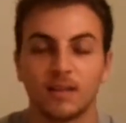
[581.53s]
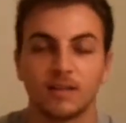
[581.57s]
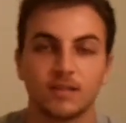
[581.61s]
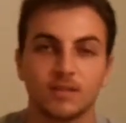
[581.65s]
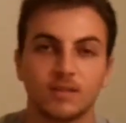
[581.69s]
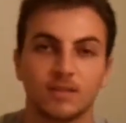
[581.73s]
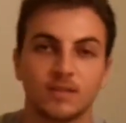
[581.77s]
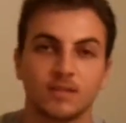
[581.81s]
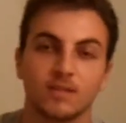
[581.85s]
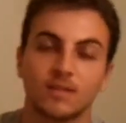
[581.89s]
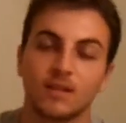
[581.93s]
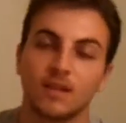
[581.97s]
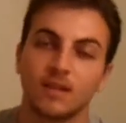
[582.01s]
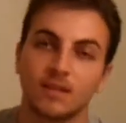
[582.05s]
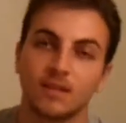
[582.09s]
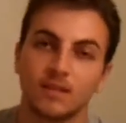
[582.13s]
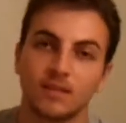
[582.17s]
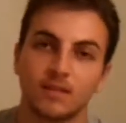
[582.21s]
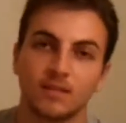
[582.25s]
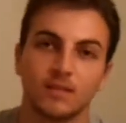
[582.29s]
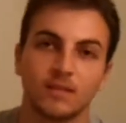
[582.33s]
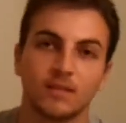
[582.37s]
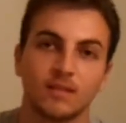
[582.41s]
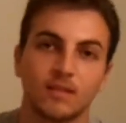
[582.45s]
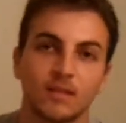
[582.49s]
That's just not...
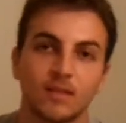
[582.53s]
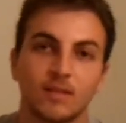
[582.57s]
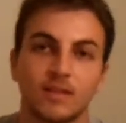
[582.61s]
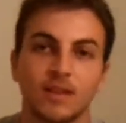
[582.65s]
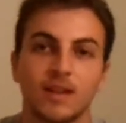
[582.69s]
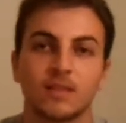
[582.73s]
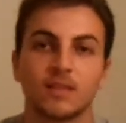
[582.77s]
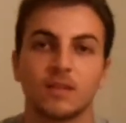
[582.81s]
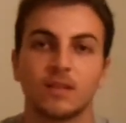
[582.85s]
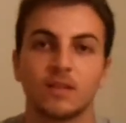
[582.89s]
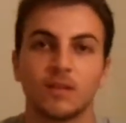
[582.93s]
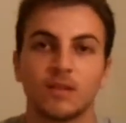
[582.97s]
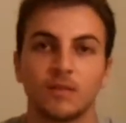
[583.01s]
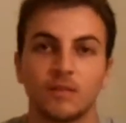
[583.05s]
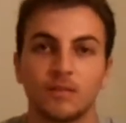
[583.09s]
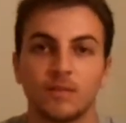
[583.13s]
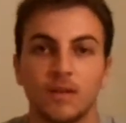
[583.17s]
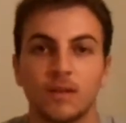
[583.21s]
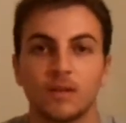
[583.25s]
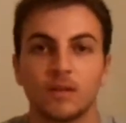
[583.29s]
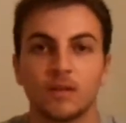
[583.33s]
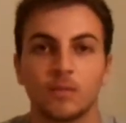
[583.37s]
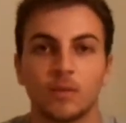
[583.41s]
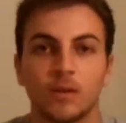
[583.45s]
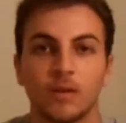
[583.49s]
Take the
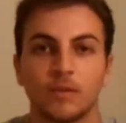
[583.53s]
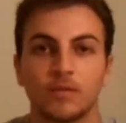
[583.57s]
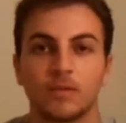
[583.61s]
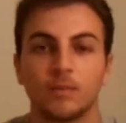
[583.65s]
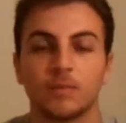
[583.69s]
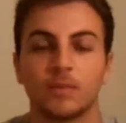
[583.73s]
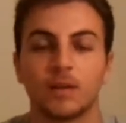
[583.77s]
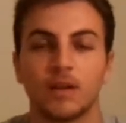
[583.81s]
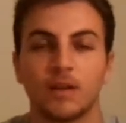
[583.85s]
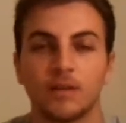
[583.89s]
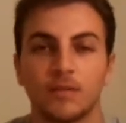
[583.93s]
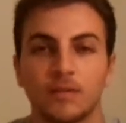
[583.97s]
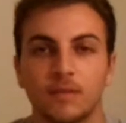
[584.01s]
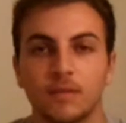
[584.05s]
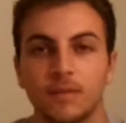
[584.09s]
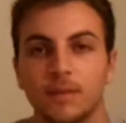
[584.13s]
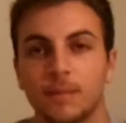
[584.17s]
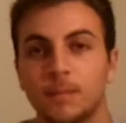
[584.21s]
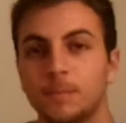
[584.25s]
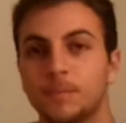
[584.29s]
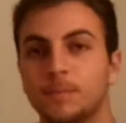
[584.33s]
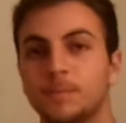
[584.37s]
fun away from life.